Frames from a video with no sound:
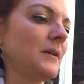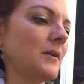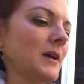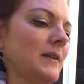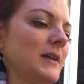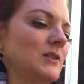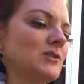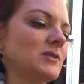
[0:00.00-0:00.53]

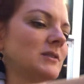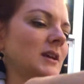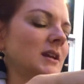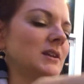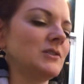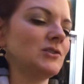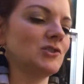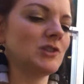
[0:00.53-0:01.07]
Okay, that,
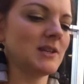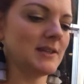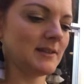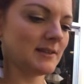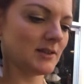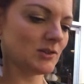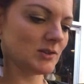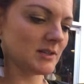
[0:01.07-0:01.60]
that is
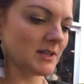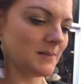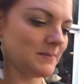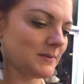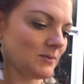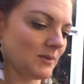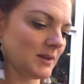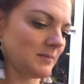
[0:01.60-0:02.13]
cheese that just
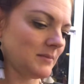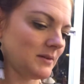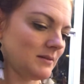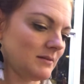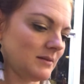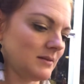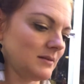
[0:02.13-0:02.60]
keeps on coming right